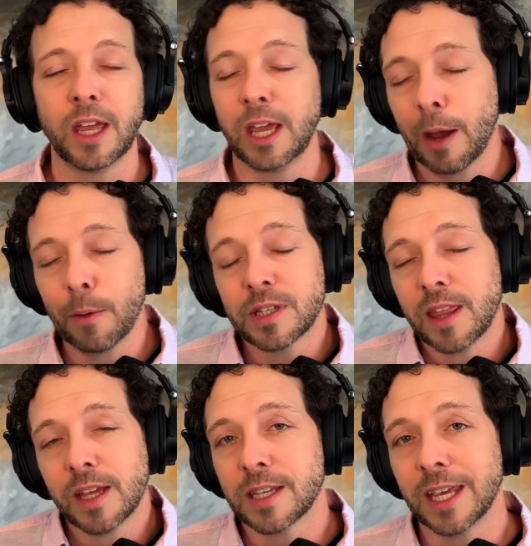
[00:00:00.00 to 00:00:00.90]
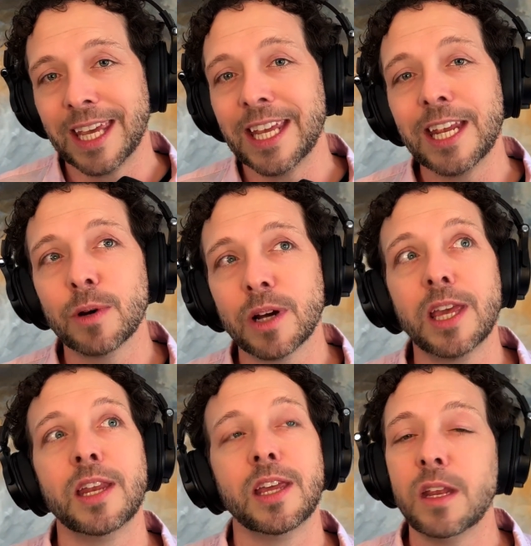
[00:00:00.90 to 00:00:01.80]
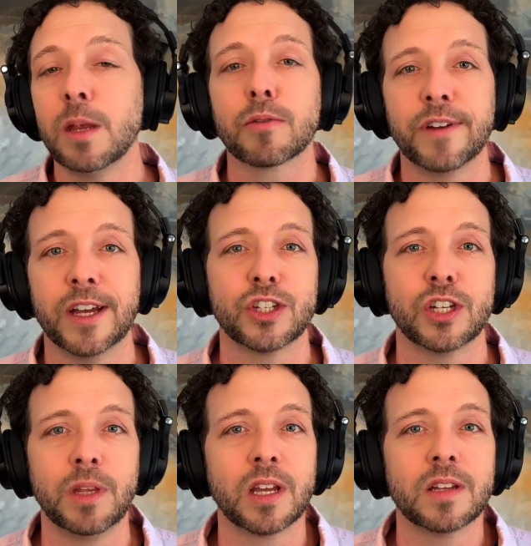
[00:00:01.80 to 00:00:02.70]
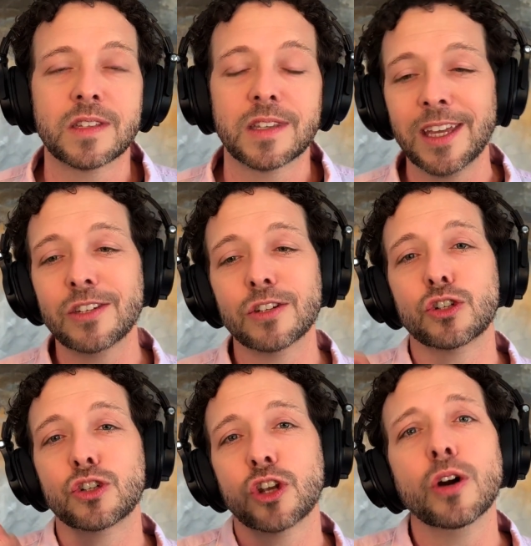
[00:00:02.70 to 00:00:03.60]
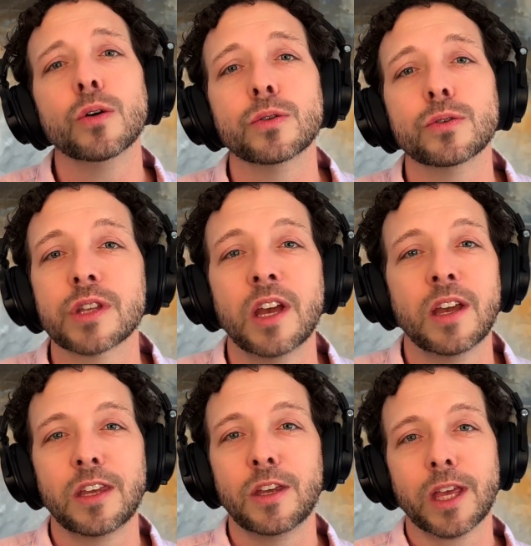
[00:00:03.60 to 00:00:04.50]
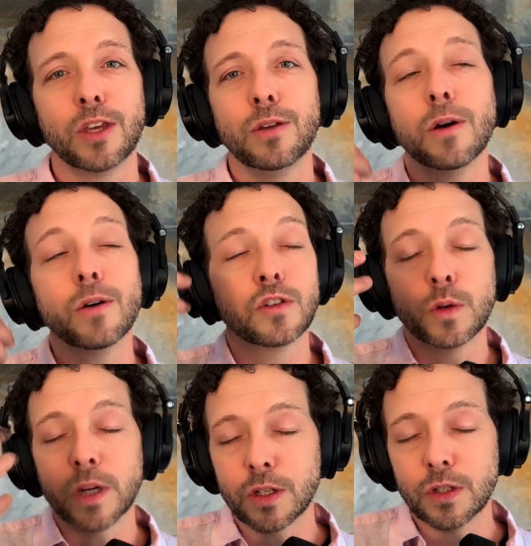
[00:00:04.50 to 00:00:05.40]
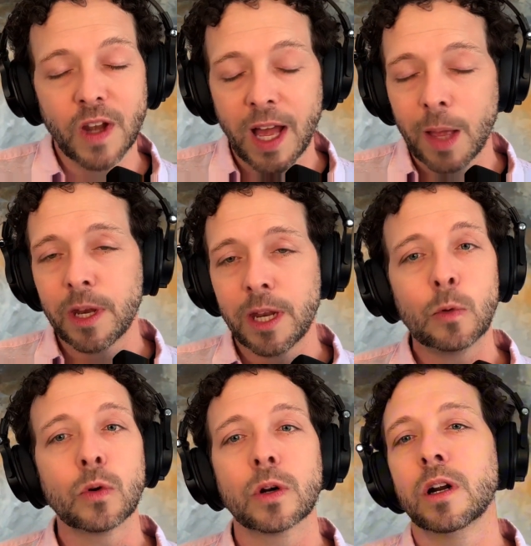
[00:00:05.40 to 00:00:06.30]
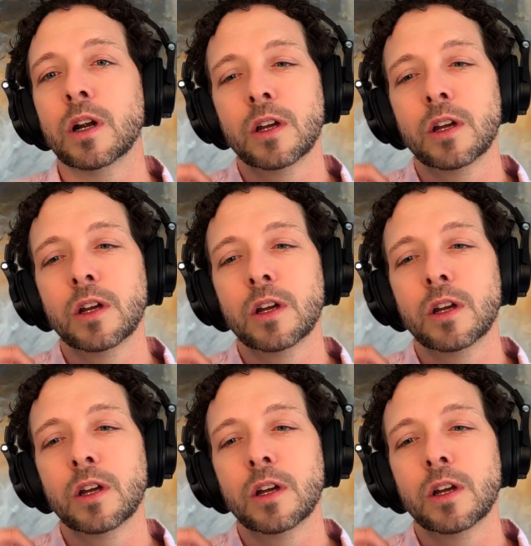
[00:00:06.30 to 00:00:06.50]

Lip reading: I would say that's anybody in any profession, because it just shows you don't do a good job anymore.